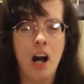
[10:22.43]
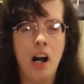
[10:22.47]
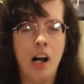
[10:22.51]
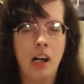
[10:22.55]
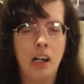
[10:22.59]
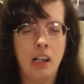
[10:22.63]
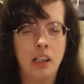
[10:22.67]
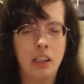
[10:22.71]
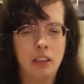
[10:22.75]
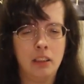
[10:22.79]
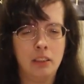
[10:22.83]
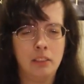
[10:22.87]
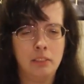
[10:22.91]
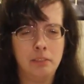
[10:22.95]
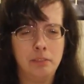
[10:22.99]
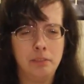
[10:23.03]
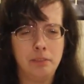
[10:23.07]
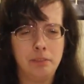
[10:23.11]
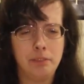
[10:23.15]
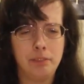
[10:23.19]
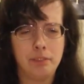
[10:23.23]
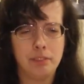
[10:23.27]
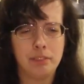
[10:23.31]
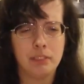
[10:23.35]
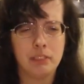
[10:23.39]

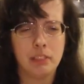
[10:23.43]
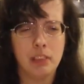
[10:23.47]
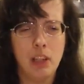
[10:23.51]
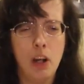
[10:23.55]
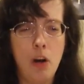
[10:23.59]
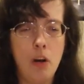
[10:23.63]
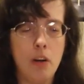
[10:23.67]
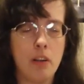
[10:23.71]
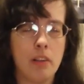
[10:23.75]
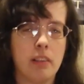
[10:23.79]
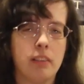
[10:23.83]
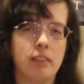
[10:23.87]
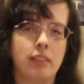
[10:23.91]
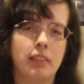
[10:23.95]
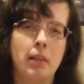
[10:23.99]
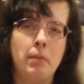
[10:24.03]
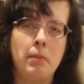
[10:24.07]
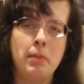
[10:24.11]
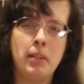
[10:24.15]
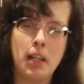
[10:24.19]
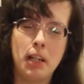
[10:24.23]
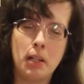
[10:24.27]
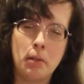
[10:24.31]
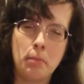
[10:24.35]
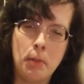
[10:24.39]
Um. Oh,
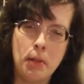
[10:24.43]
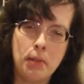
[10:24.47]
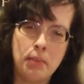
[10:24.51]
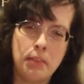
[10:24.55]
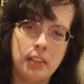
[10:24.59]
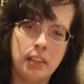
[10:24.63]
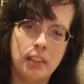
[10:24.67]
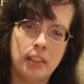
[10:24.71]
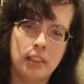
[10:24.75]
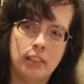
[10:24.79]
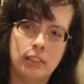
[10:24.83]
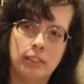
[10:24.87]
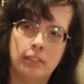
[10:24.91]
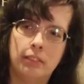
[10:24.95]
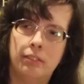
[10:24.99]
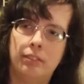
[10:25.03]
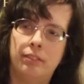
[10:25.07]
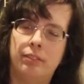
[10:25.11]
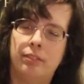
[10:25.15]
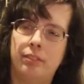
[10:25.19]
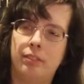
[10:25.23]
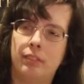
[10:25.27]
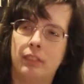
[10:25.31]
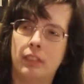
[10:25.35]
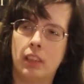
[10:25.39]
let me talk about
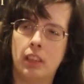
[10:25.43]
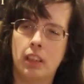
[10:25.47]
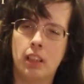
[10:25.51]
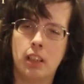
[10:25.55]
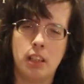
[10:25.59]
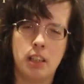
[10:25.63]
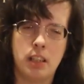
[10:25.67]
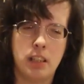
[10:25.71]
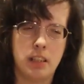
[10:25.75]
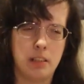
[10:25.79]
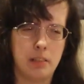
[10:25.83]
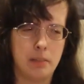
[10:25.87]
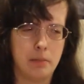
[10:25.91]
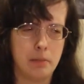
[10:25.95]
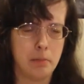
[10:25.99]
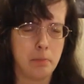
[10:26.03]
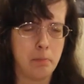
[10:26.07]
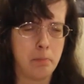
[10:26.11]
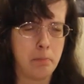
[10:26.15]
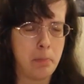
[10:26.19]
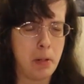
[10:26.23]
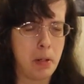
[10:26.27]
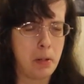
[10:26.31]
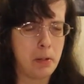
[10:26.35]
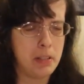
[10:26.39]
the
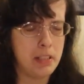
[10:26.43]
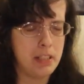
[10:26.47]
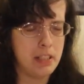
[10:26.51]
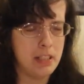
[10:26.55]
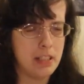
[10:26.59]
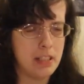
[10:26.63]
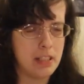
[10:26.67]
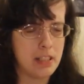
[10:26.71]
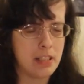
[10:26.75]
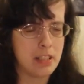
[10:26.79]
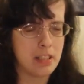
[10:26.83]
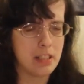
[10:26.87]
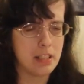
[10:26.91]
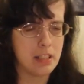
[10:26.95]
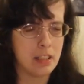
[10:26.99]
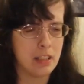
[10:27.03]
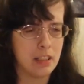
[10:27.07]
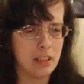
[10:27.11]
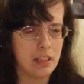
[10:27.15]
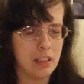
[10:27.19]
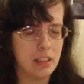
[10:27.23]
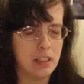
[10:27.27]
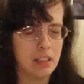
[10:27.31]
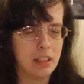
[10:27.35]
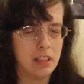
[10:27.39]
um, bonus
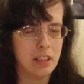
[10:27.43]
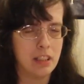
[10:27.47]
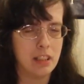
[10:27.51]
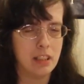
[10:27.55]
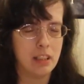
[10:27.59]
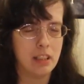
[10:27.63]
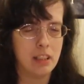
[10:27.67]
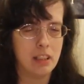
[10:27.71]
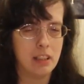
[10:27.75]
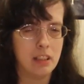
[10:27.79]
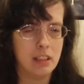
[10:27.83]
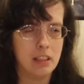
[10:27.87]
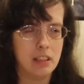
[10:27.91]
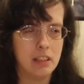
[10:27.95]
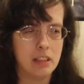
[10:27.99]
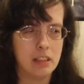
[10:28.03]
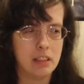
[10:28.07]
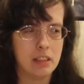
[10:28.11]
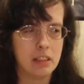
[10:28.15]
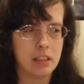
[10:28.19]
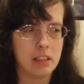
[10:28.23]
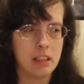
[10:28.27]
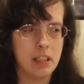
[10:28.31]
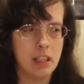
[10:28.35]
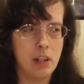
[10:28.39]

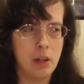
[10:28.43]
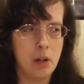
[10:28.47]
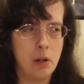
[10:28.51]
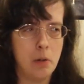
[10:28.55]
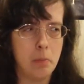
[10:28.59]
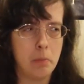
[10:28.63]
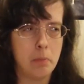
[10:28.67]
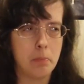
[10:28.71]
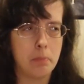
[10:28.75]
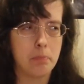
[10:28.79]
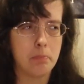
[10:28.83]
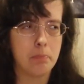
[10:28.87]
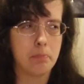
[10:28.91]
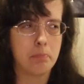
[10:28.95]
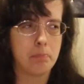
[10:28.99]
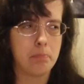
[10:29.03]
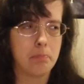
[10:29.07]
scene. I hope